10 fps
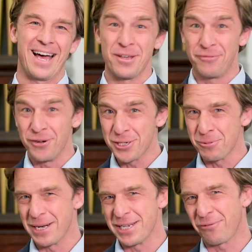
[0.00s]
The
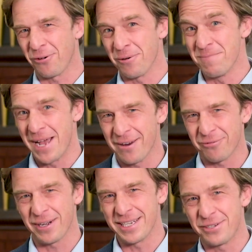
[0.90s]
first one is from our
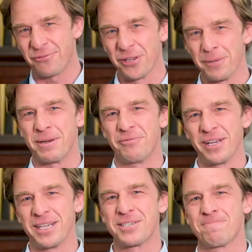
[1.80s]
friends Philip and
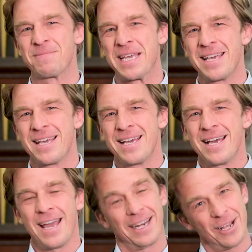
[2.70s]
Phyllis.
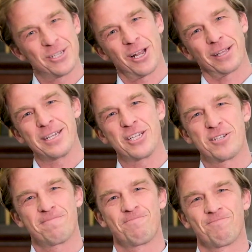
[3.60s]
It goes like this.